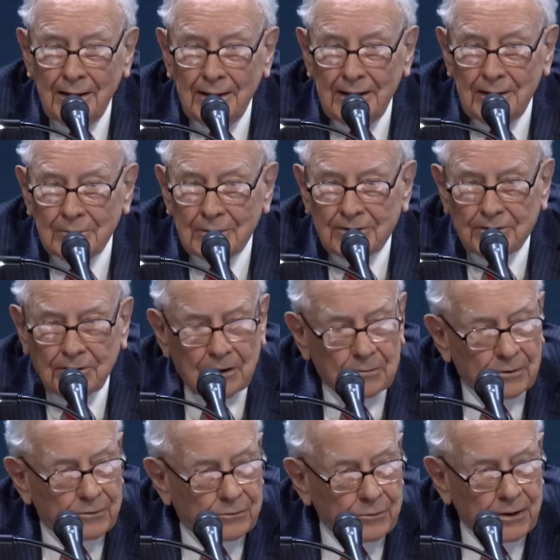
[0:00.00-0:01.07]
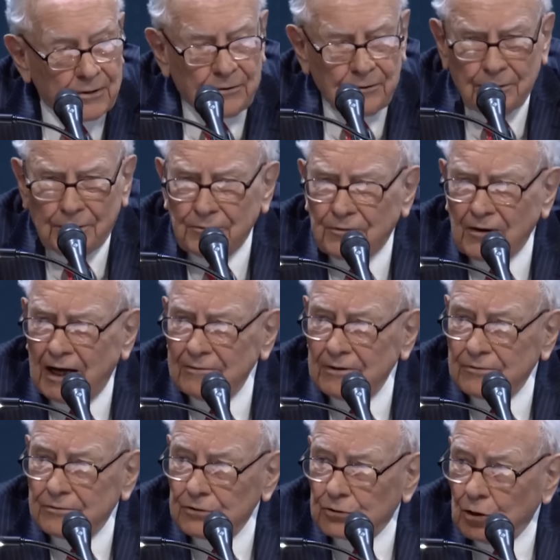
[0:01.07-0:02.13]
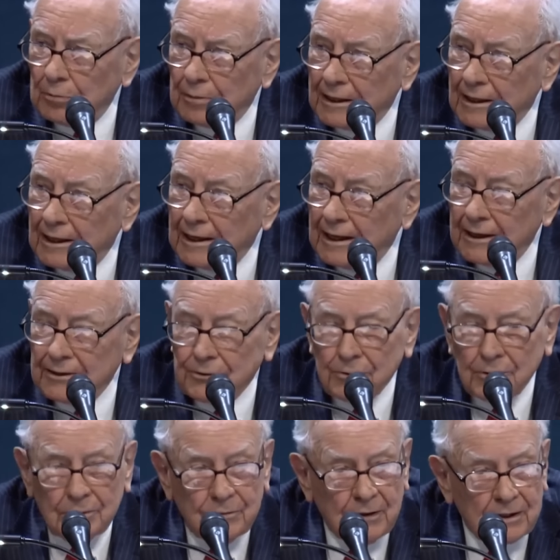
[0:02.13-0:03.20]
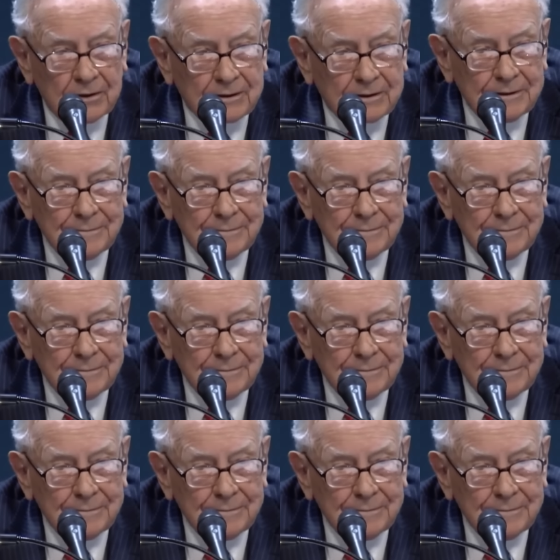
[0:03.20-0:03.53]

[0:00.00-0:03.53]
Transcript: and we start with 335. If you told me I had to invest